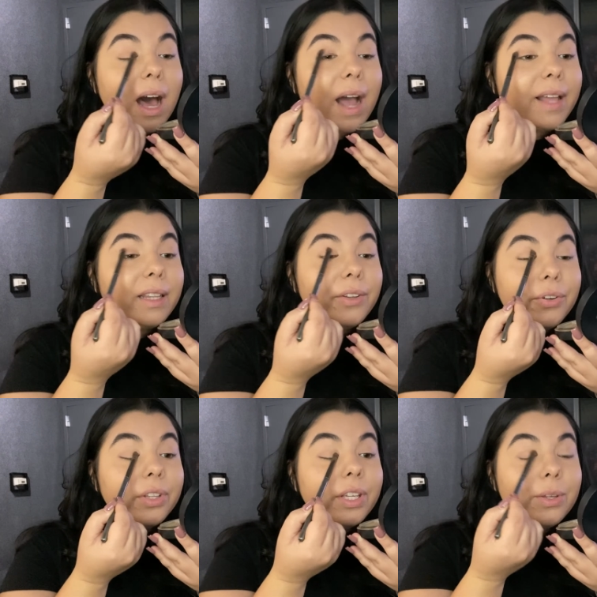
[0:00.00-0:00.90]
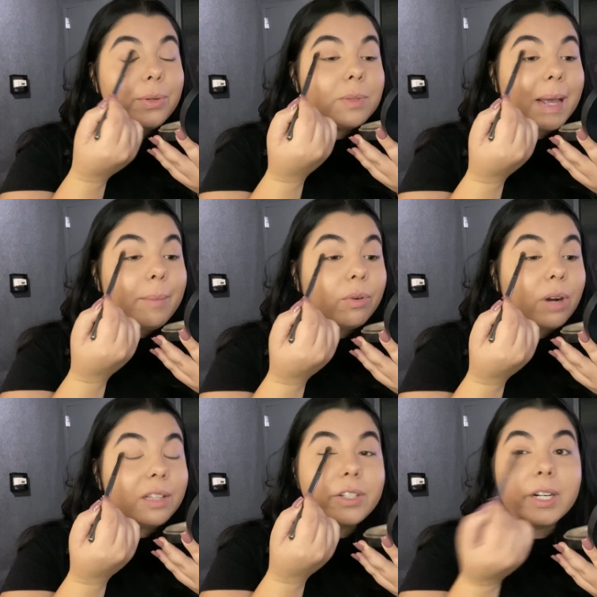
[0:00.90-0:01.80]
I literally use my
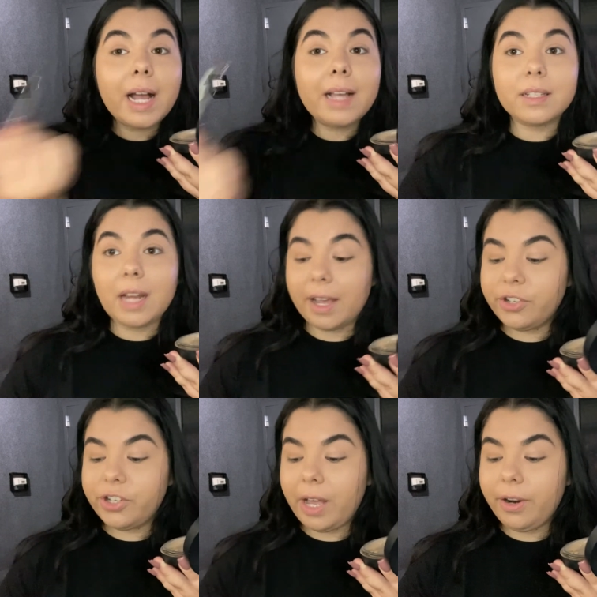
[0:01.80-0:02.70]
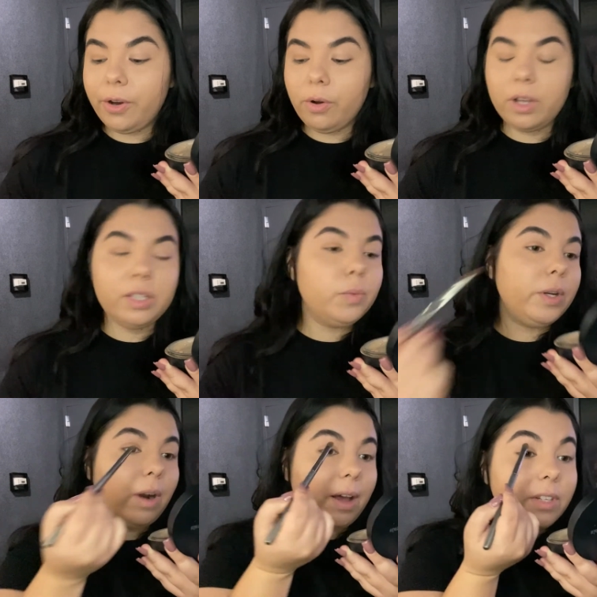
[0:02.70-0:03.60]
bronzer as an eyeshadow because we
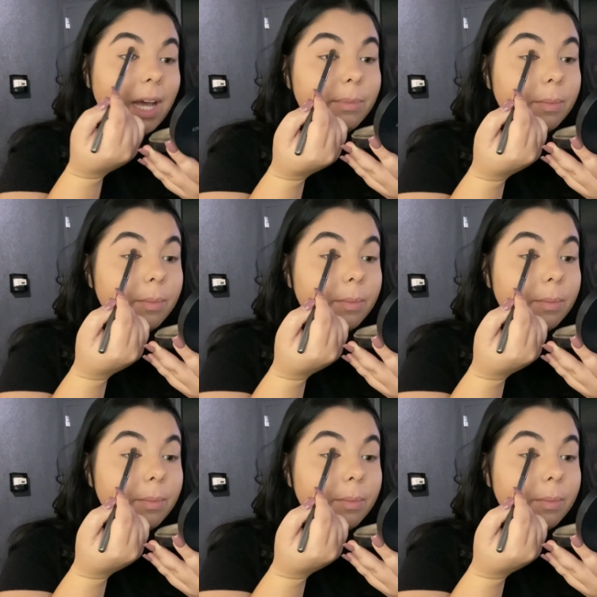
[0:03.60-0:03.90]
don't have time